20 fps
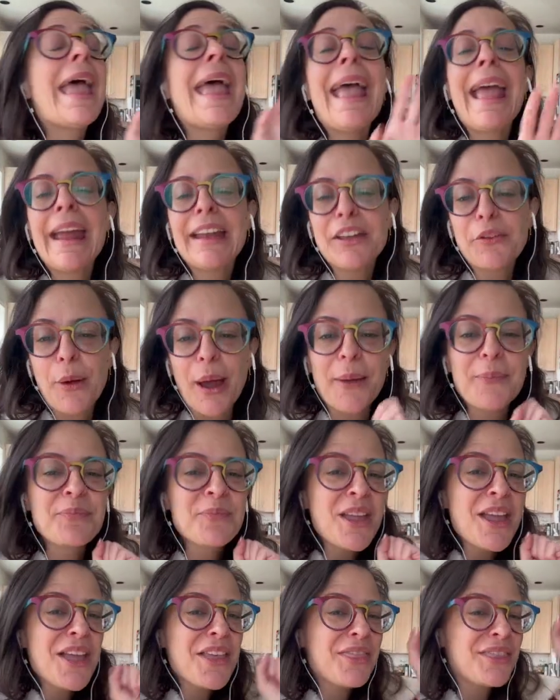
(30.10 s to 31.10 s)
Anyway,
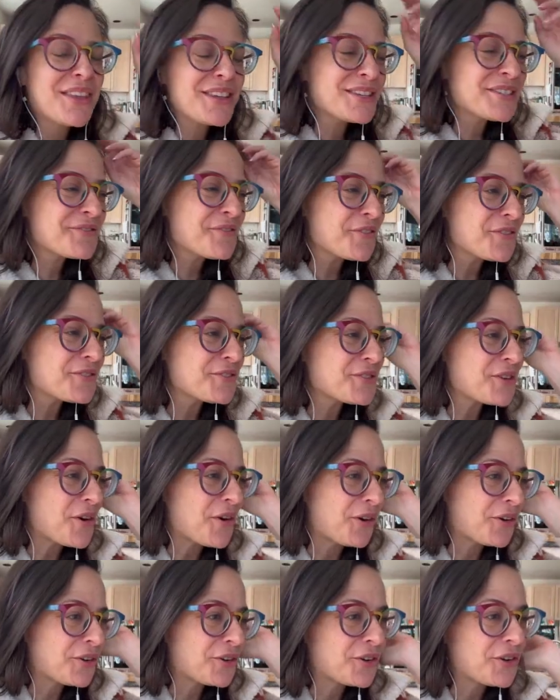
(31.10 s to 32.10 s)
this first
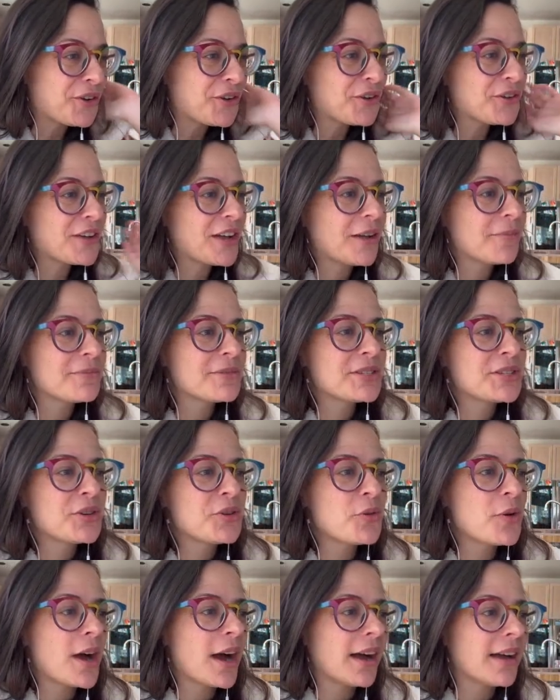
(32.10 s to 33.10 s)
article comes
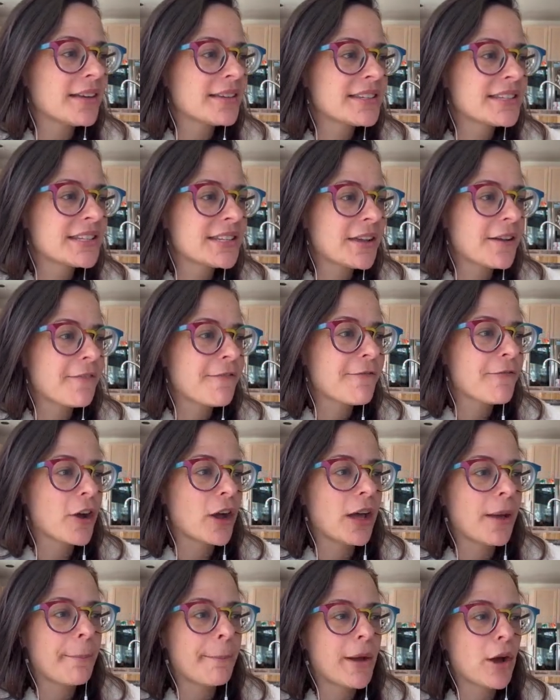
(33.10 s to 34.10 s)
to us
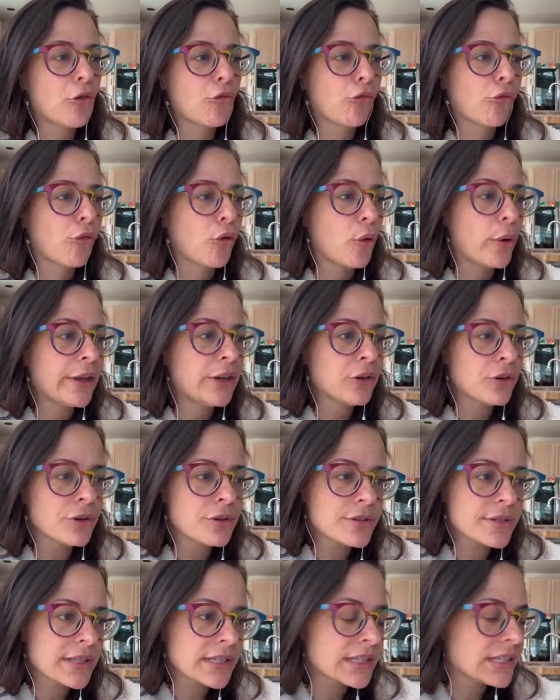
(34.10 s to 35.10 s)
from
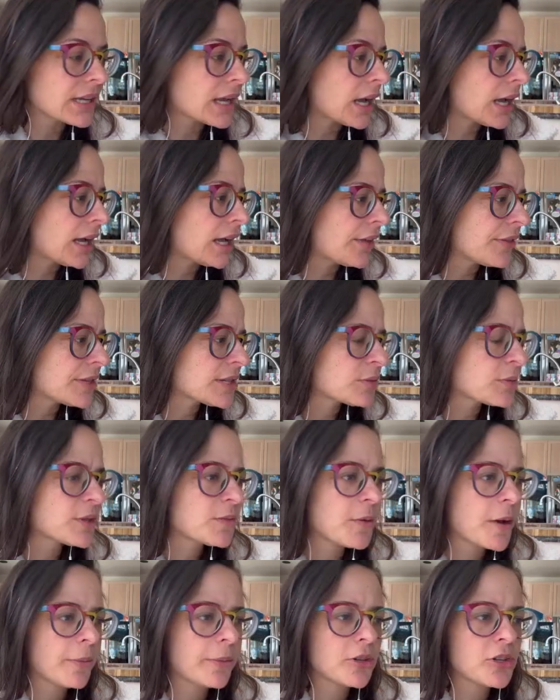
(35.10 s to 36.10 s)
Reuters. This was
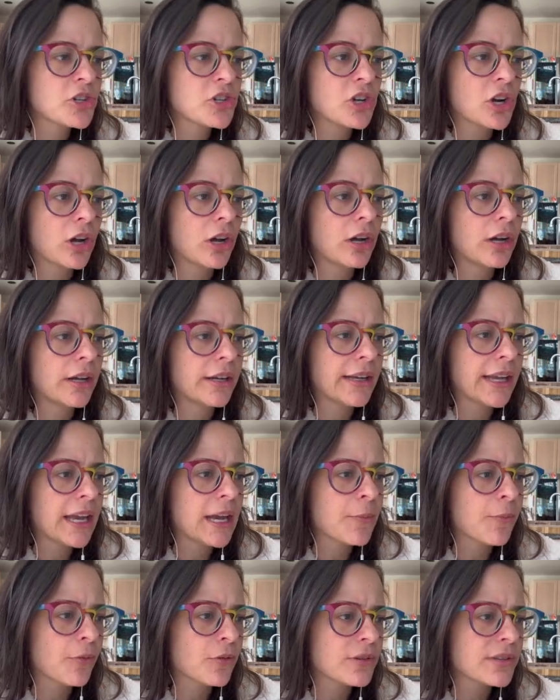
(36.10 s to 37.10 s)
published on
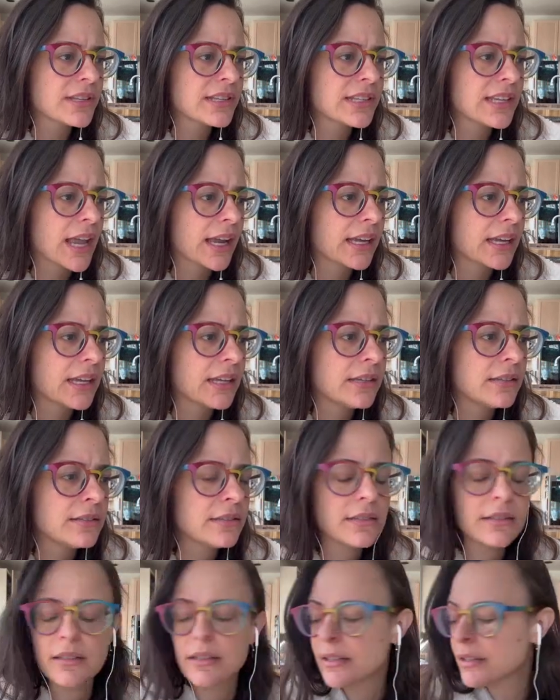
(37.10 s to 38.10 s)
April
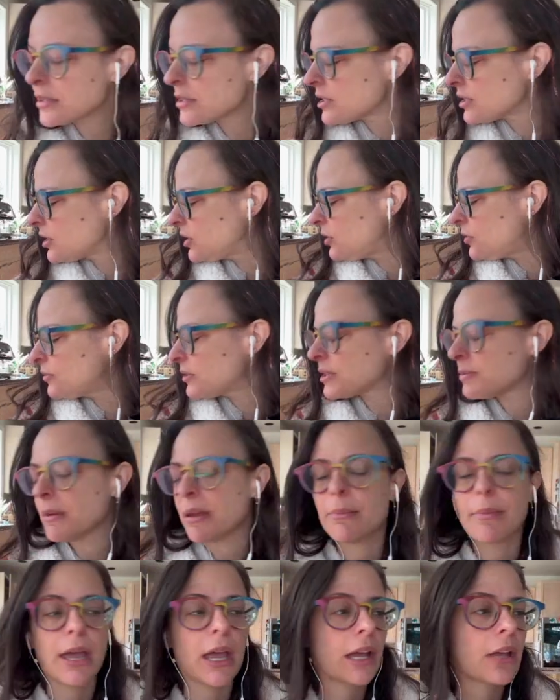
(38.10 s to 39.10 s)
2nd. Excuse me,
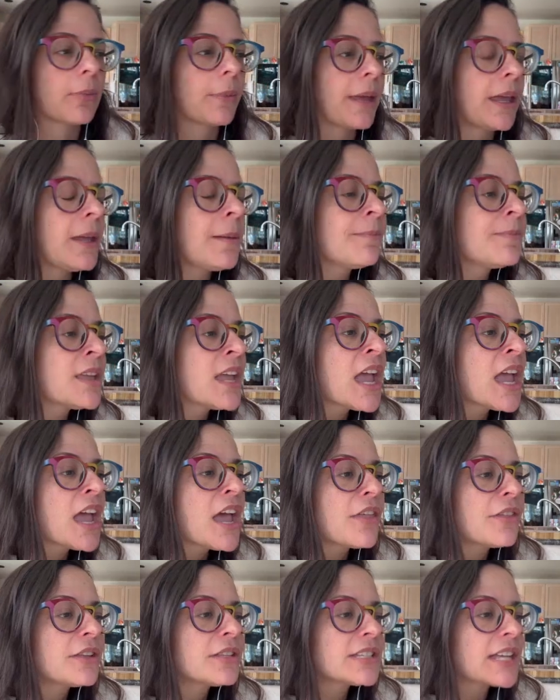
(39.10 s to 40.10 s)
Maccabee.
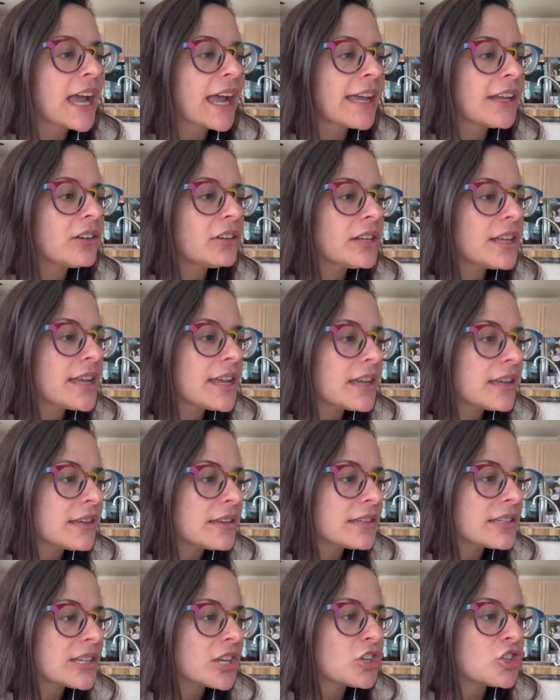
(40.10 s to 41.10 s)
The title
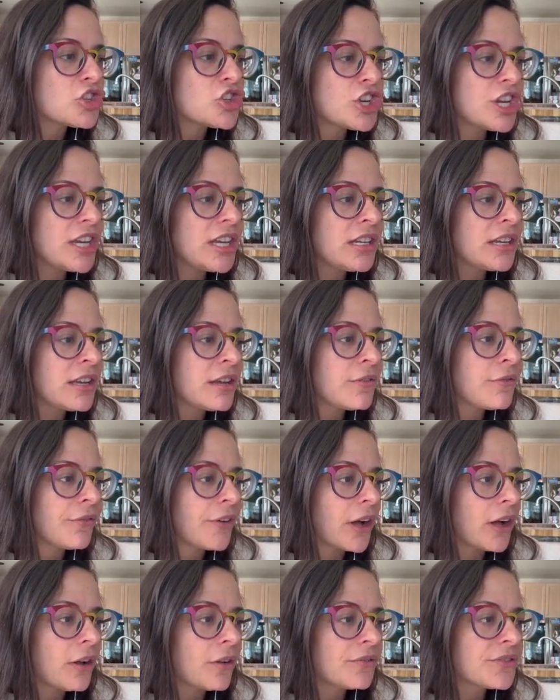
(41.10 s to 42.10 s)
is Gene
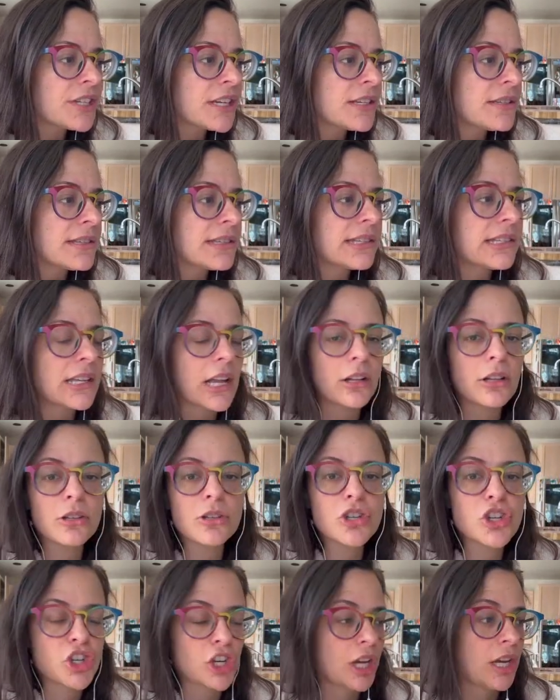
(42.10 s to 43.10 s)
Involved in Cell
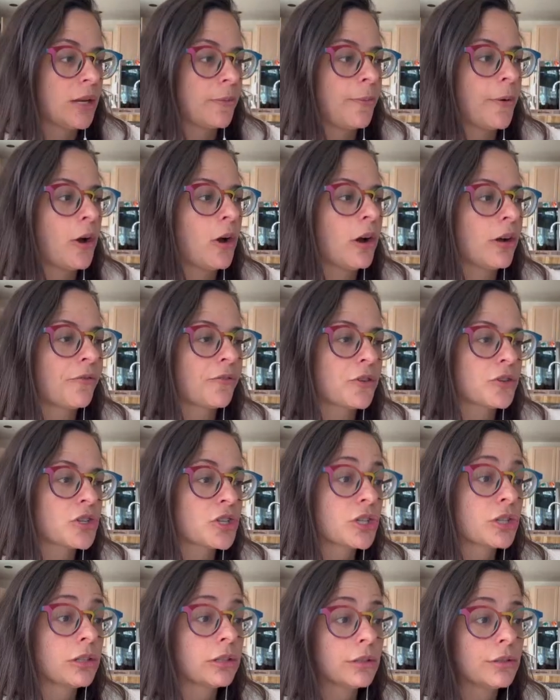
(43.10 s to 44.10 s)
Shape Offers
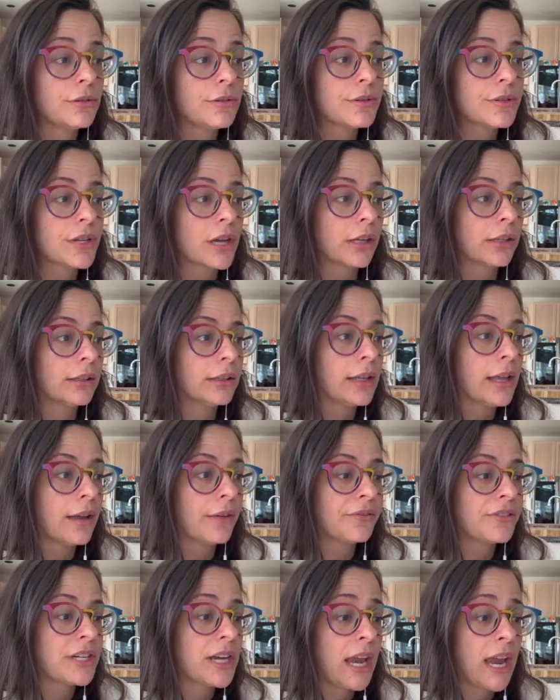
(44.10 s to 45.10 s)
Clues on
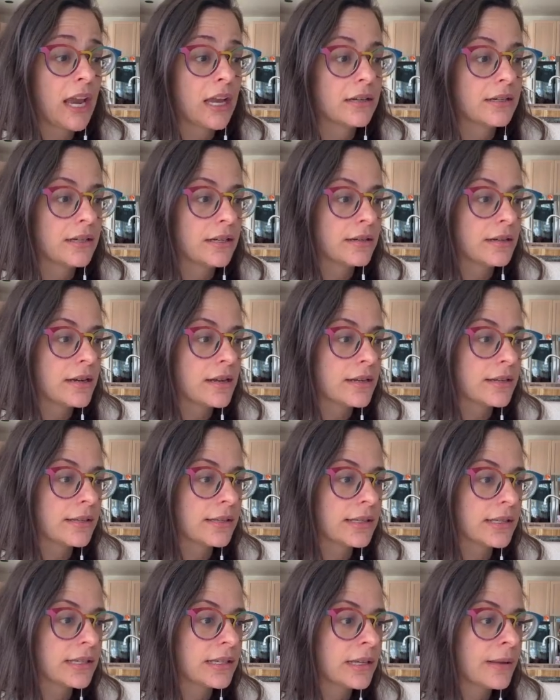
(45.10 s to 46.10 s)

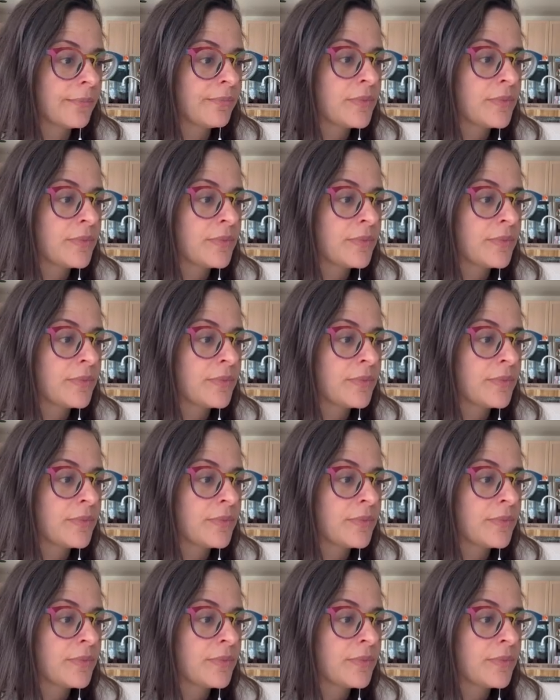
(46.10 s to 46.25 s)
Left-Handedness.